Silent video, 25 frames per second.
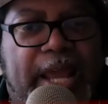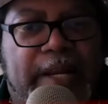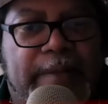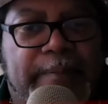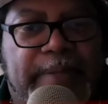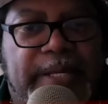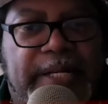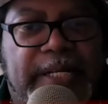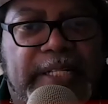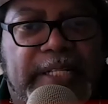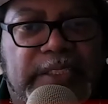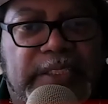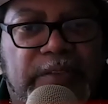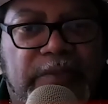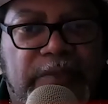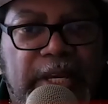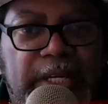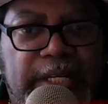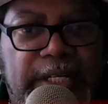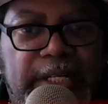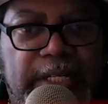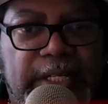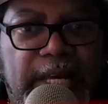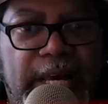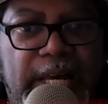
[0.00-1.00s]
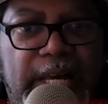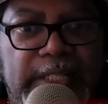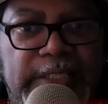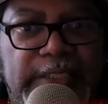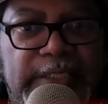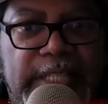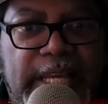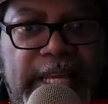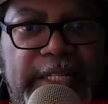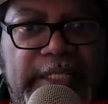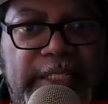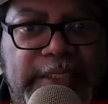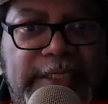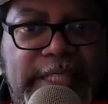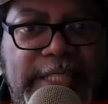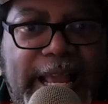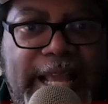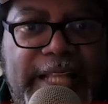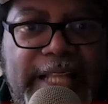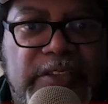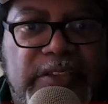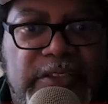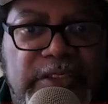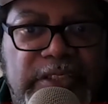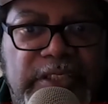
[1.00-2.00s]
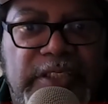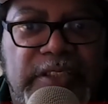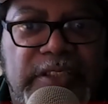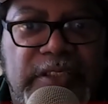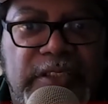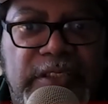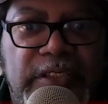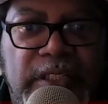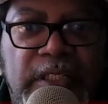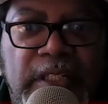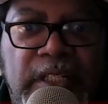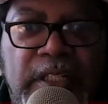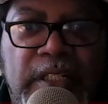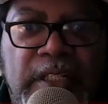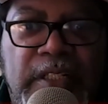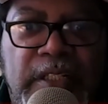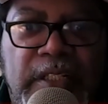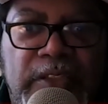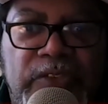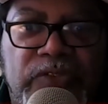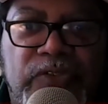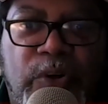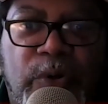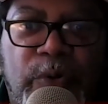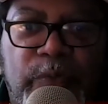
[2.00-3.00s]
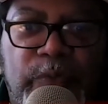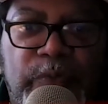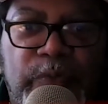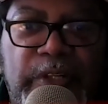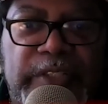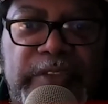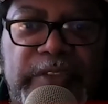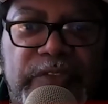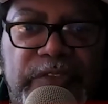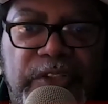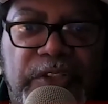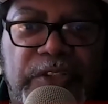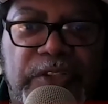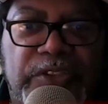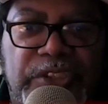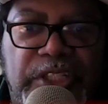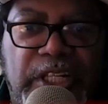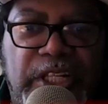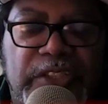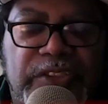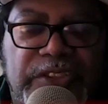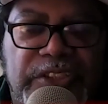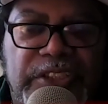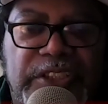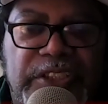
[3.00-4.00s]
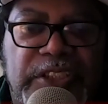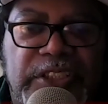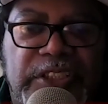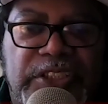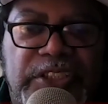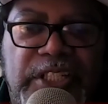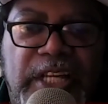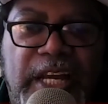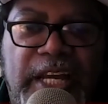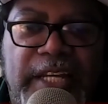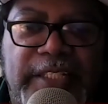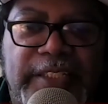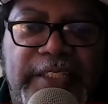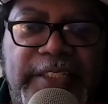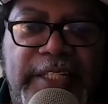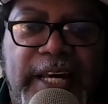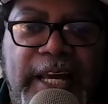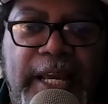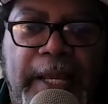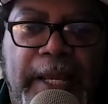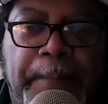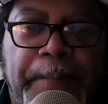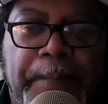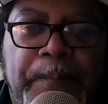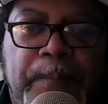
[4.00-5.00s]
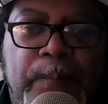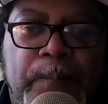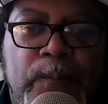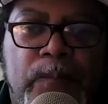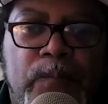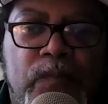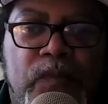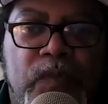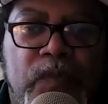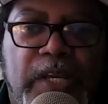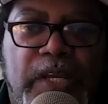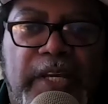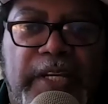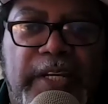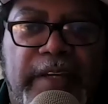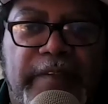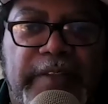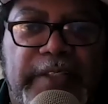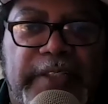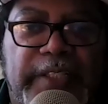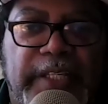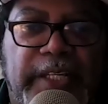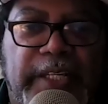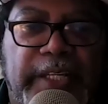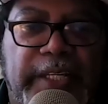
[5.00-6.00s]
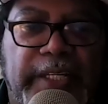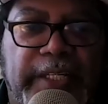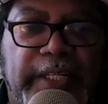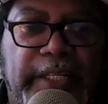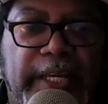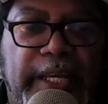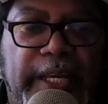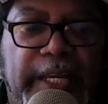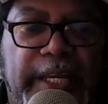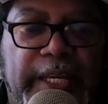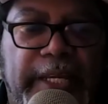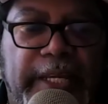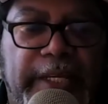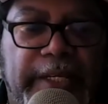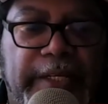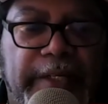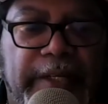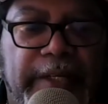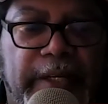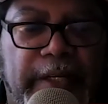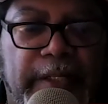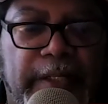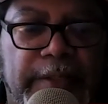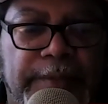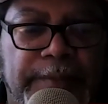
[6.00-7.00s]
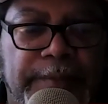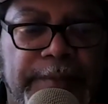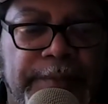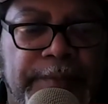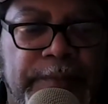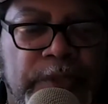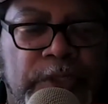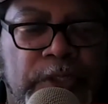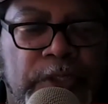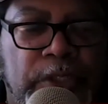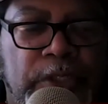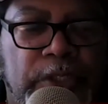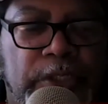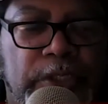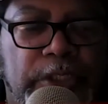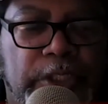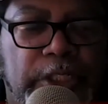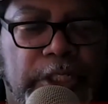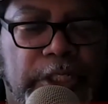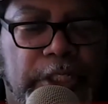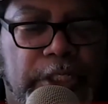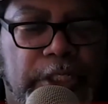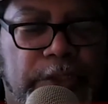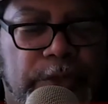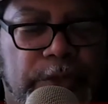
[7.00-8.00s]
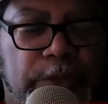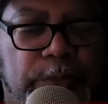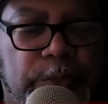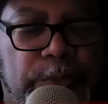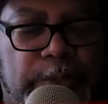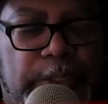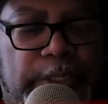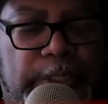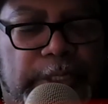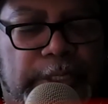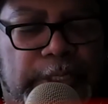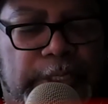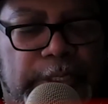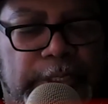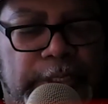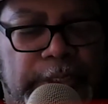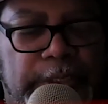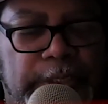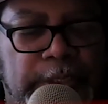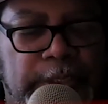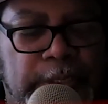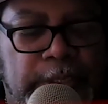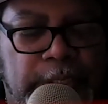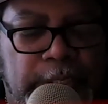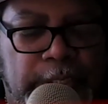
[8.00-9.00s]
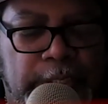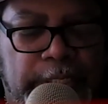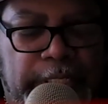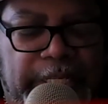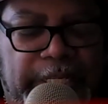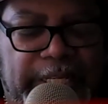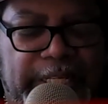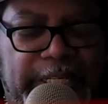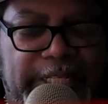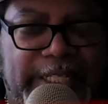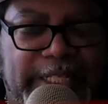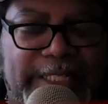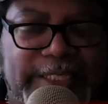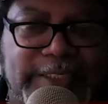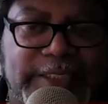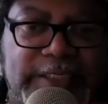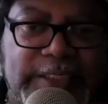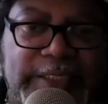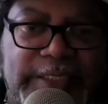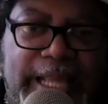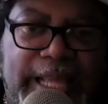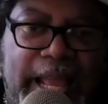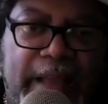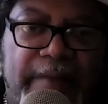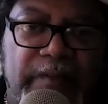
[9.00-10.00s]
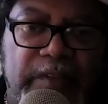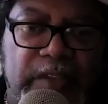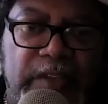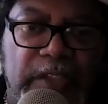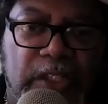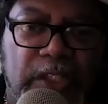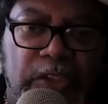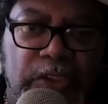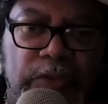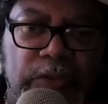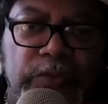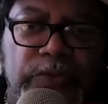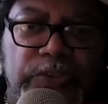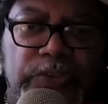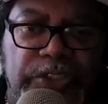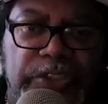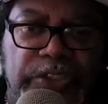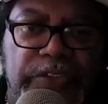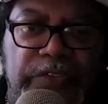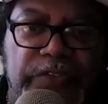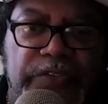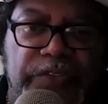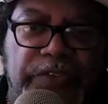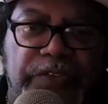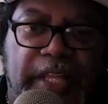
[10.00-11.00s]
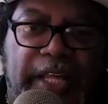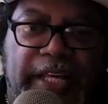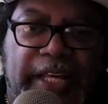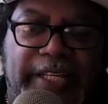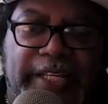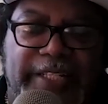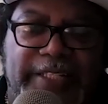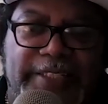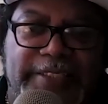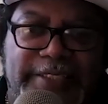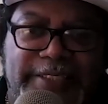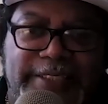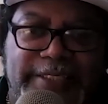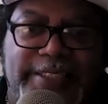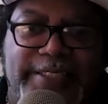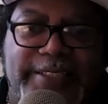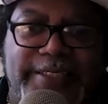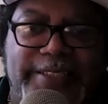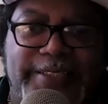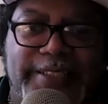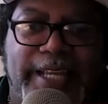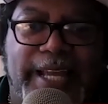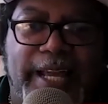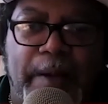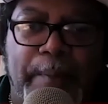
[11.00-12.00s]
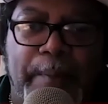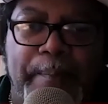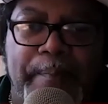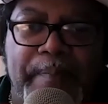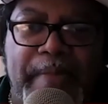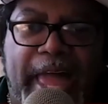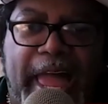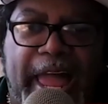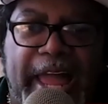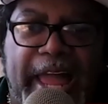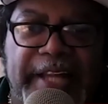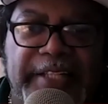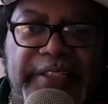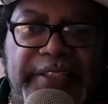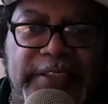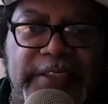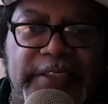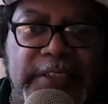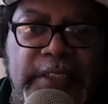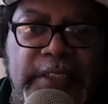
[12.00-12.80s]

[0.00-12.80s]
a minute to recognize that it's actually his old friend Sir Justin, the Shining Knight, and everything. And you know, uh he is having illusions, like he sees them as